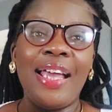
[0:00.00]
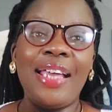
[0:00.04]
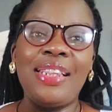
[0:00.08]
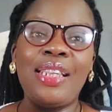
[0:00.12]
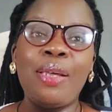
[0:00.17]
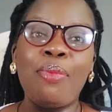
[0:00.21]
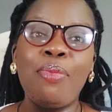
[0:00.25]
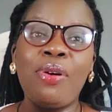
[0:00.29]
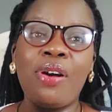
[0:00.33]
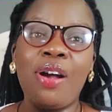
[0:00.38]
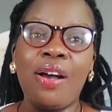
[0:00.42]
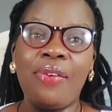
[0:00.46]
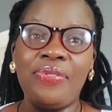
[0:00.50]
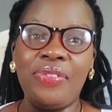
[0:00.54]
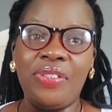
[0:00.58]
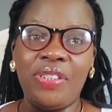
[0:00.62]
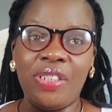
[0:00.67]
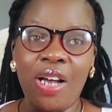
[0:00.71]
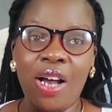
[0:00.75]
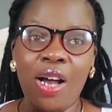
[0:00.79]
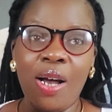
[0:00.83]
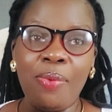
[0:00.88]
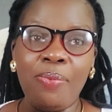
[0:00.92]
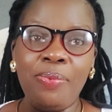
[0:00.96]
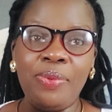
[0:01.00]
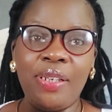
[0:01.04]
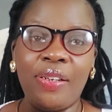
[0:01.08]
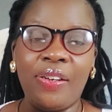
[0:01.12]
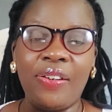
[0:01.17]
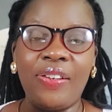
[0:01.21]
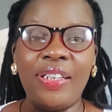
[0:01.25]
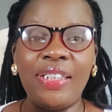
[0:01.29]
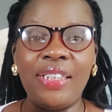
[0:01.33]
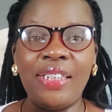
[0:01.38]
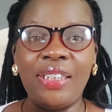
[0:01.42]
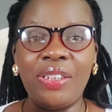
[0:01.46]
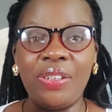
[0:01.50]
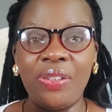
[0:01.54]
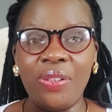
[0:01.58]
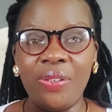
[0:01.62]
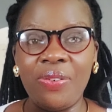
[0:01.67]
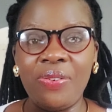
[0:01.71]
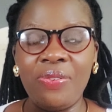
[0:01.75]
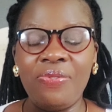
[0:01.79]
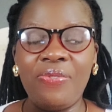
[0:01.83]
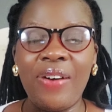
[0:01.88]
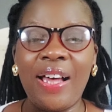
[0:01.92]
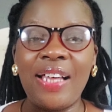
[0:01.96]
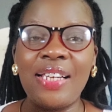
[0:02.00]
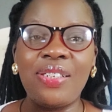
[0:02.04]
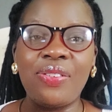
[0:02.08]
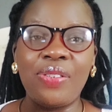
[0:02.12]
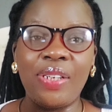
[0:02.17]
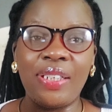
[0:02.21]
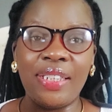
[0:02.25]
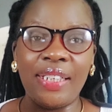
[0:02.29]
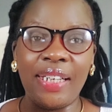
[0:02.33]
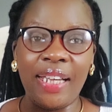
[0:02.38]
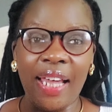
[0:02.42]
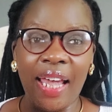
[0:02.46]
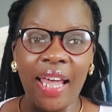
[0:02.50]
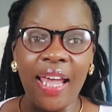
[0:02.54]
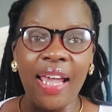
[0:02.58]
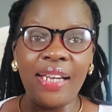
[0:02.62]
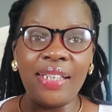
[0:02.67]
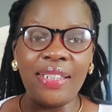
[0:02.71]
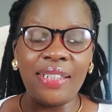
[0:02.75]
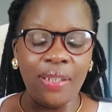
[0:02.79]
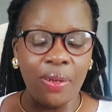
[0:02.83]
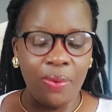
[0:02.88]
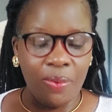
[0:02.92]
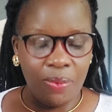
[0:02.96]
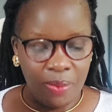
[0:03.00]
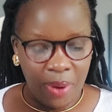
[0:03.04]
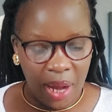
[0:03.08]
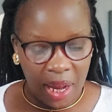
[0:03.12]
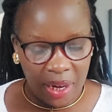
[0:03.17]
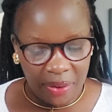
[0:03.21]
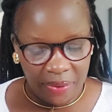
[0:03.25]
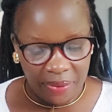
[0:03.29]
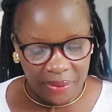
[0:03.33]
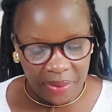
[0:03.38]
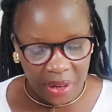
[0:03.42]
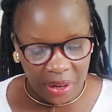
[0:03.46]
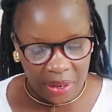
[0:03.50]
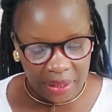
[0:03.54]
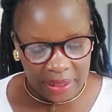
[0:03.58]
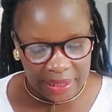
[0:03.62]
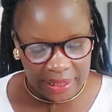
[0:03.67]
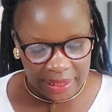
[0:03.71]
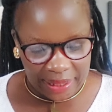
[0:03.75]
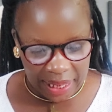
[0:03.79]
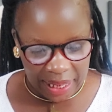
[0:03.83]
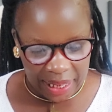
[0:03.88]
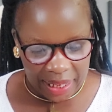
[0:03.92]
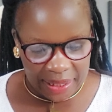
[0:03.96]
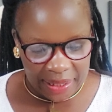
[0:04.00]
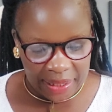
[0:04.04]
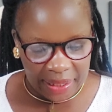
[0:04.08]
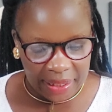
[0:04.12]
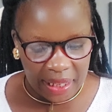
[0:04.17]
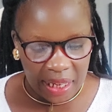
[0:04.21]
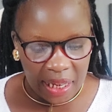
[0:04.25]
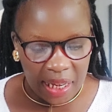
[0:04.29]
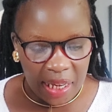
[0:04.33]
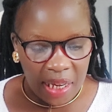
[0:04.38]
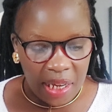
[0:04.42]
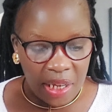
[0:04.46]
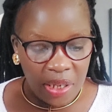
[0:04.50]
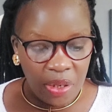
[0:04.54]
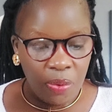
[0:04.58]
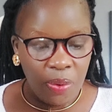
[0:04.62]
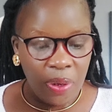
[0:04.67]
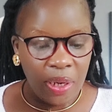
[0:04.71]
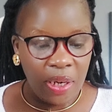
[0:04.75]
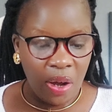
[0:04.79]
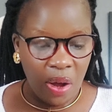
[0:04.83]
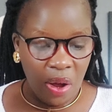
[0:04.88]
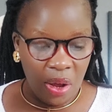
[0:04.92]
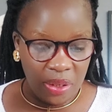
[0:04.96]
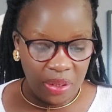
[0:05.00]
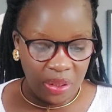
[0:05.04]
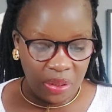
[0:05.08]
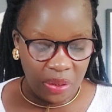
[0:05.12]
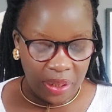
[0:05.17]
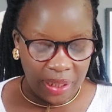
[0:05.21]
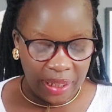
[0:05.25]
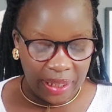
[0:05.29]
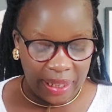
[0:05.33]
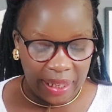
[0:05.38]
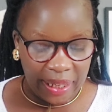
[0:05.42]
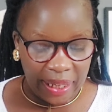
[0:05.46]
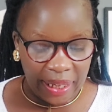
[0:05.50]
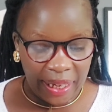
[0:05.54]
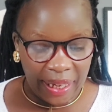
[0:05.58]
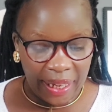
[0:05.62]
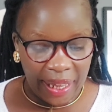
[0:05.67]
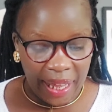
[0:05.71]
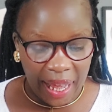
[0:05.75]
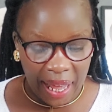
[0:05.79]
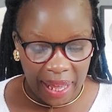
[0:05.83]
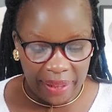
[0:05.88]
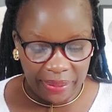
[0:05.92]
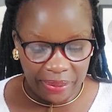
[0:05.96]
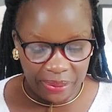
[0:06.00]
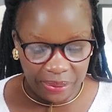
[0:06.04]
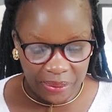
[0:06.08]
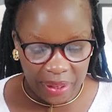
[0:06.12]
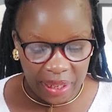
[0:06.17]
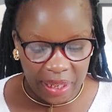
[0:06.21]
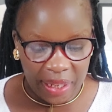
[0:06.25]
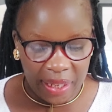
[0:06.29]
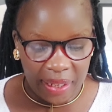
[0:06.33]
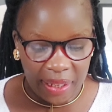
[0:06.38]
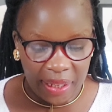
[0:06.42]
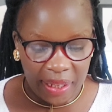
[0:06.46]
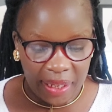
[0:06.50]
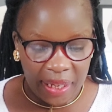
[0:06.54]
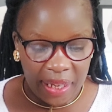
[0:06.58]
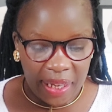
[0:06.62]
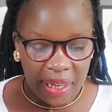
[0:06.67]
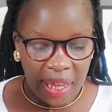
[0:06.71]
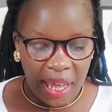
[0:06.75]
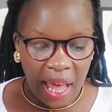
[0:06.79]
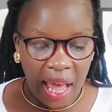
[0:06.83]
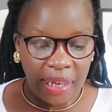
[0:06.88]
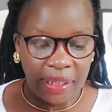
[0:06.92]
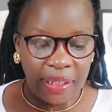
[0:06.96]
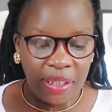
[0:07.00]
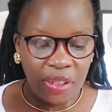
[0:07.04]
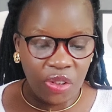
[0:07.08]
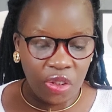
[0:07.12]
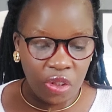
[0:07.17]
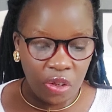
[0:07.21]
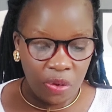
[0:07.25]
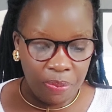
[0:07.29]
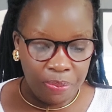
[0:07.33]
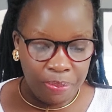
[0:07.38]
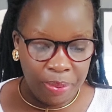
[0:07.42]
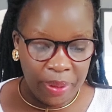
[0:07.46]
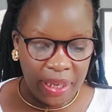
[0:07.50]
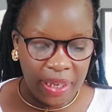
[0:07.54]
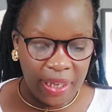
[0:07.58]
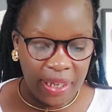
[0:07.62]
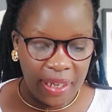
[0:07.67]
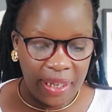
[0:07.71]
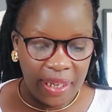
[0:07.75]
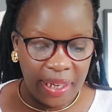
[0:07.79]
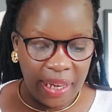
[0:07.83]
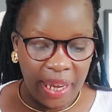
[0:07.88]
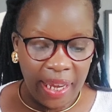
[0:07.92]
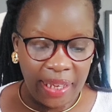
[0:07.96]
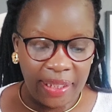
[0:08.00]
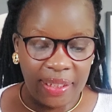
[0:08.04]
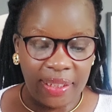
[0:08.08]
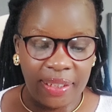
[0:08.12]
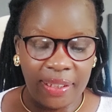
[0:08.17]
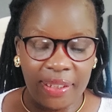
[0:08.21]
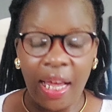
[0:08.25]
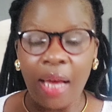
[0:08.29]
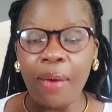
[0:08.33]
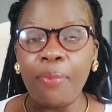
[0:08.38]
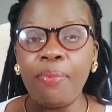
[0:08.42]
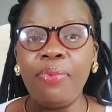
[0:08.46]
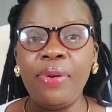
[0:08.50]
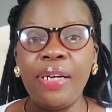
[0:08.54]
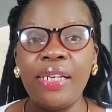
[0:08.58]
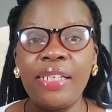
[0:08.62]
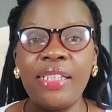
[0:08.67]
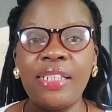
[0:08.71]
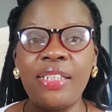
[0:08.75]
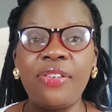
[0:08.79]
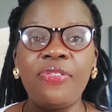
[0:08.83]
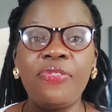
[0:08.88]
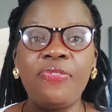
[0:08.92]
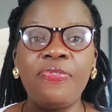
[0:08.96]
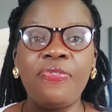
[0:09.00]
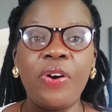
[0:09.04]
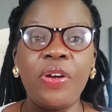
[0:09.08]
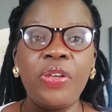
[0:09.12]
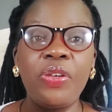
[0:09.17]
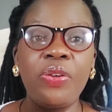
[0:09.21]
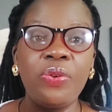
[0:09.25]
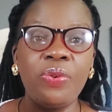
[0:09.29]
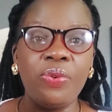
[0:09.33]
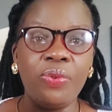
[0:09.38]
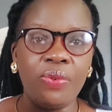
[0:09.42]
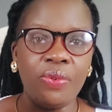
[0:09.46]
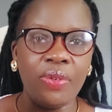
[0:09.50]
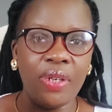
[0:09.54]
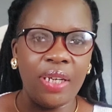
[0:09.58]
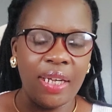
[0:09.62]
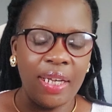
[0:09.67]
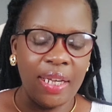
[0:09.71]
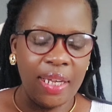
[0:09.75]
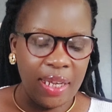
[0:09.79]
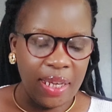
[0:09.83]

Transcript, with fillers: In the book of Job, chapter 22, verse 28, the word of God says, You will also declare a thing and it will be established for you.